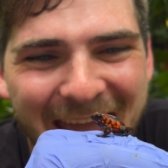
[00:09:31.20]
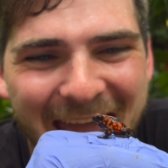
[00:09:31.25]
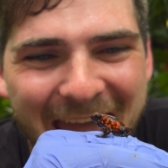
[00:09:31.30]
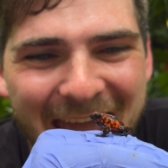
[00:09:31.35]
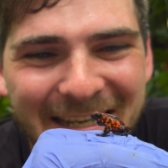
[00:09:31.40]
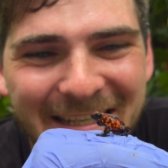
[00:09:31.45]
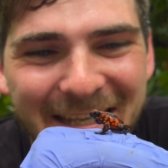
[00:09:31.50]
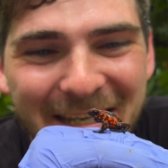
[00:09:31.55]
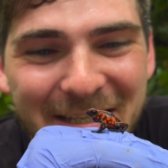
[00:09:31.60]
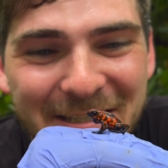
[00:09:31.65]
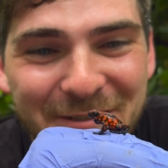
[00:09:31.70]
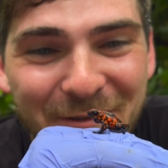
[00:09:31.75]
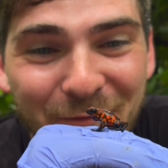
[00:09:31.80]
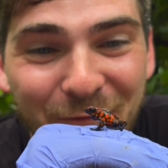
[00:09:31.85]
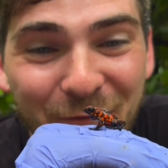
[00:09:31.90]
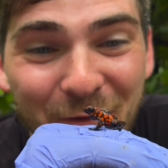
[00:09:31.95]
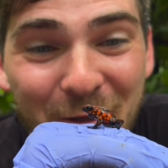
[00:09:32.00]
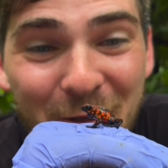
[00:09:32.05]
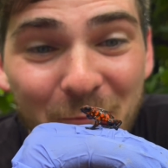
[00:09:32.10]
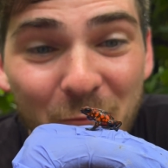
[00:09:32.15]
and getting to
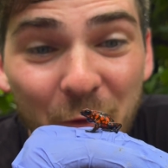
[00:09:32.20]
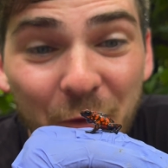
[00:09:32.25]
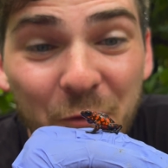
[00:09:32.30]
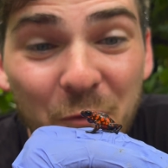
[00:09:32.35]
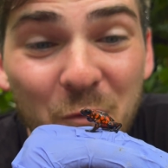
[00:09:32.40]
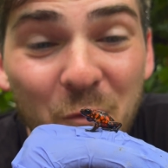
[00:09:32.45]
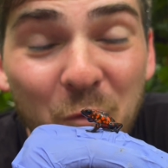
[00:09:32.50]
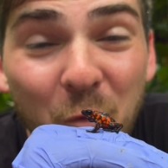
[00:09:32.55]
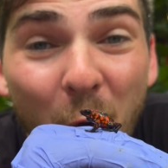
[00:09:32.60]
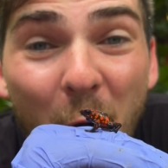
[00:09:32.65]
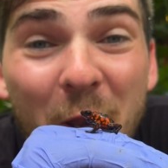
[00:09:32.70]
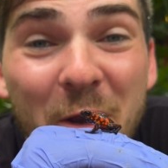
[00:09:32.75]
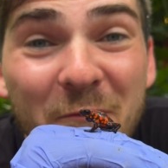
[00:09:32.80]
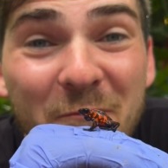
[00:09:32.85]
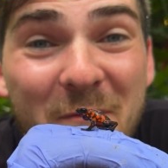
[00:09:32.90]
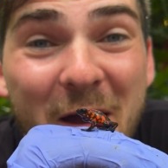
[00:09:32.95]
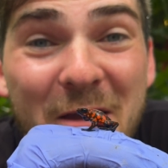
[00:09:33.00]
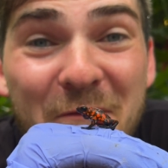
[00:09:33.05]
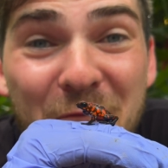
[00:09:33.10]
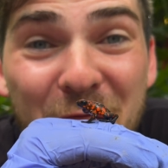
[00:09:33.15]
film with one of
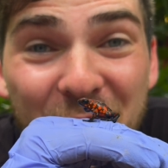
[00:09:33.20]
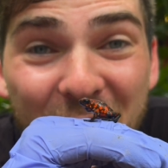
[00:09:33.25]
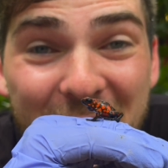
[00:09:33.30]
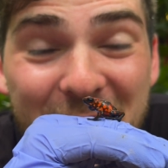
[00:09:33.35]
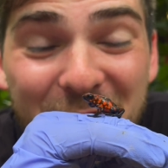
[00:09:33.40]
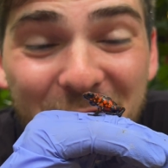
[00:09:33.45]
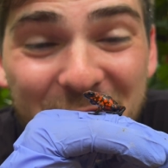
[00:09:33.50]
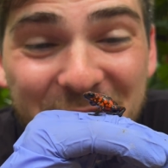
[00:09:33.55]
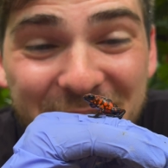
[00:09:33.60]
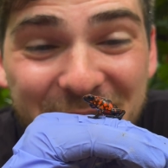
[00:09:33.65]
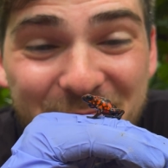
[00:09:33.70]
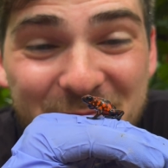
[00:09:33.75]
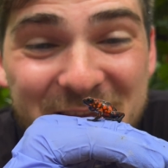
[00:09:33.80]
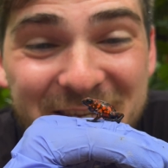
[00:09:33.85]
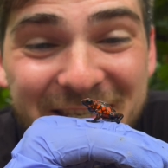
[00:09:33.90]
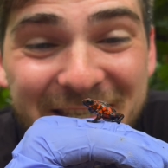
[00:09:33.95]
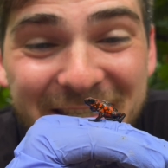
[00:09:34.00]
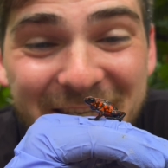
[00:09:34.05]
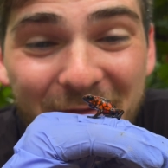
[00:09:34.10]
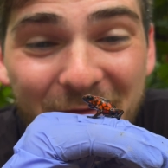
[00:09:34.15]
my favorite
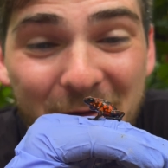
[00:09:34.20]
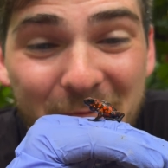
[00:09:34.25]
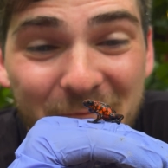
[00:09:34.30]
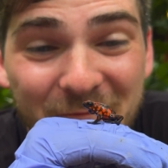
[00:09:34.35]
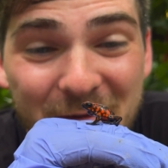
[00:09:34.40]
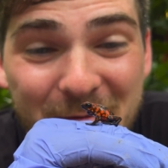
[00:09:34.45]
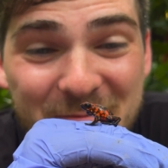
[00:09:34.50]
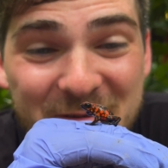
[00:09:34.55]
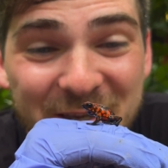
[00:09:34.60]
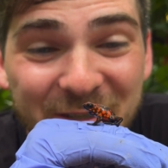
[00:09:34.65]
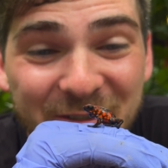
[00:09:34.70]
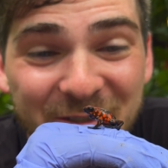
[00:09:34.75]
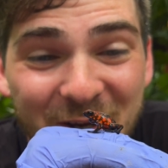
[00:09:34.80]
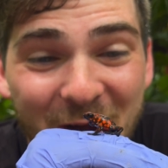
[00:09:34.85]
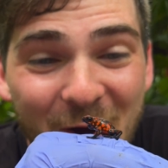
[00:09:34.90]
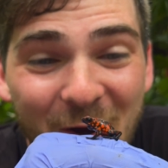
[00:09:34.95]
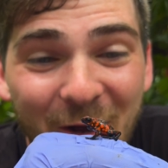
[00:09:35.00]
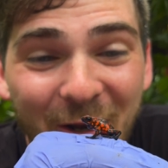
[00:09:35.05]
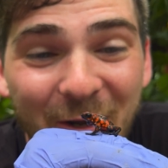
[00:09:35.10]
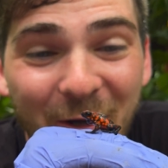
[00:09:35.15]
species of amphibians
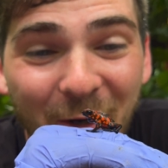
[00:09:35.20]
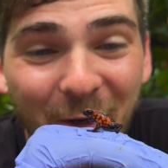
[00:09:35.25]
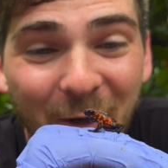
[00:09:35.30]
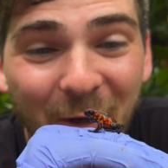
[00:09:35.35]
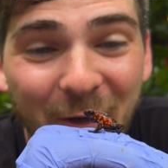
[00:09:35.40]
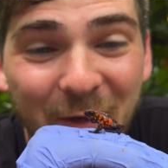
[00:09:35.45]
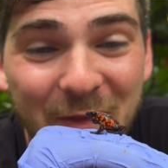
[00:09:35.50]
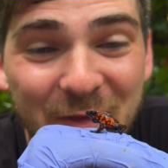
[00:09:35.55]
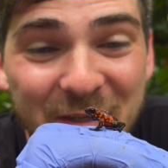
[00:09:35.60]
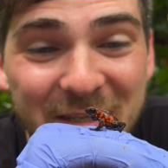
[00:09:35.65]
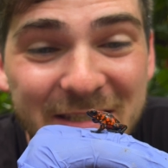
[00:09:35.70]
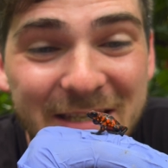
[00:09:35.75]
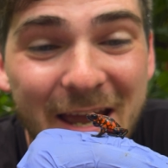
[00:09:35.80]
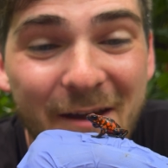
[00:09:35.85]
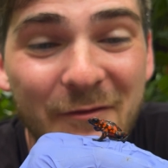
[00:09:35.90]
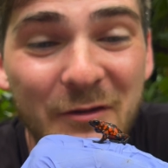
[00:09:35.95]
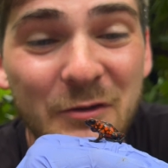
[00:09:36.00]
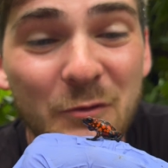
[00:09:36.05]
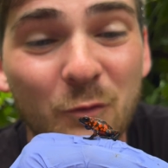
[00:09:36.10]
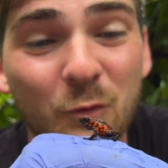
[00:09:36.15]
on Earth. These
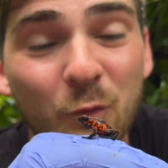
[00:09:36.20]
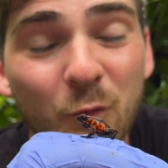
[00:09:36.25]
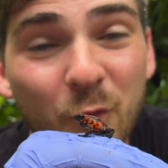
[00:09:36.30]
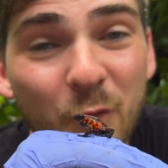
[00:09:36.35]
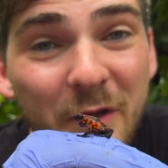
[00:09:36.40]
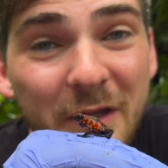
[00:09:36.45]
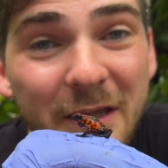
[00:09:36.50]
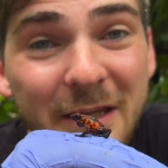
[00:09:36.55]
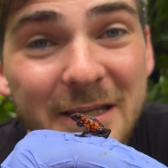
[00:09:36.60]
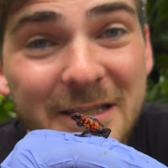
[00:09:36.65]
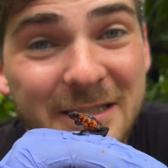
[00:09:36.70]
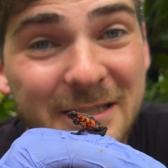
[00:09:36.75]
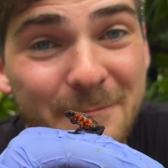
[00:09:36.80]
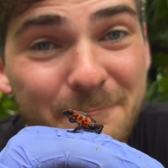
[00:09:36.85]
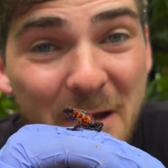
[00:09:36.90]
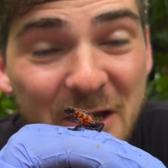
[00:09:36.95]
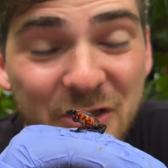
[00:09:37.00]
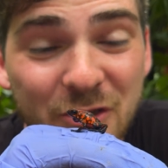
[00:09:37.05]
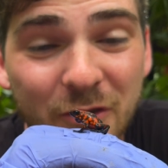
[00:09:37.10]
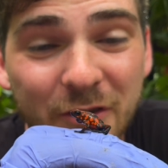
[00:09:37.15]
have a really
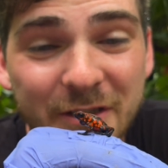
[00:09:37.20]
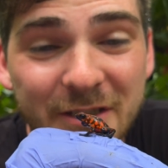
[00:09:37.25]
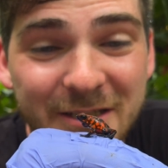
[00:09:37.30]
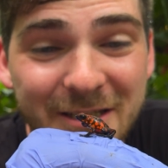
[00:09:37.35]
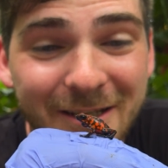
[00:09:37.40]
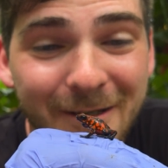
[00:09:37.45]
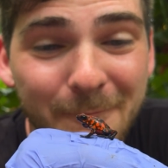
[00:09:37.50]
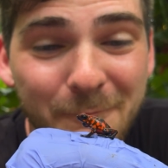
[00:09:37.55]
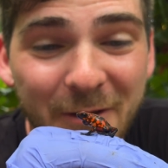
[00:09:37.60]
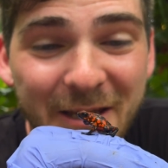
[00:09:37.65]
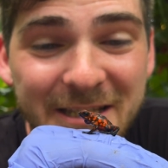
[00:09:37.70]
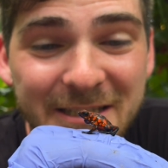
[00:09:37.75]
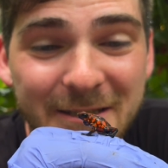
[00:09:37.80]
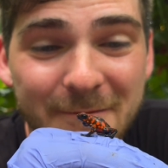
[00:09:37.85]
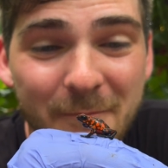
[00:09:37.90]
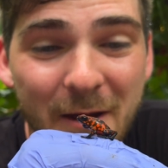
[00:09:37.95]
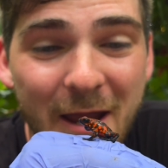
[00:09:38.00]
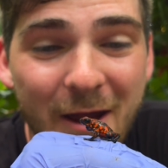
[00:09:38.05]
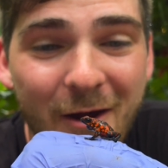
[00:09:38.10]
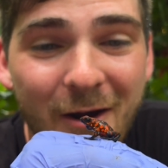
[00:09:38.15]
special and dear place
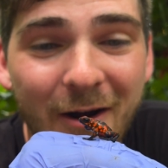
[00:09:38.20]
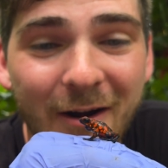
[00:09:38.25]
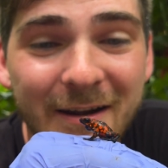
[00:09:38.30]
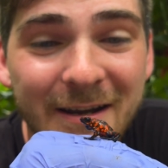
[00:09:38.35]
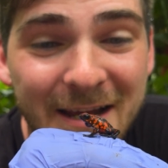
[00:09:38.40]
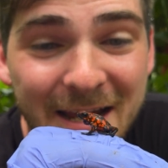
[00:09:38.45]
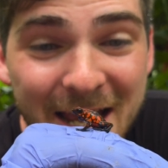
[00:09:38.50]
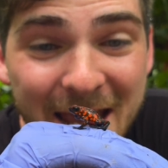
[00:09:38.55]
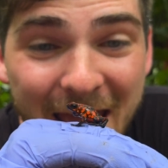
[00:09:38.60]
in my heart.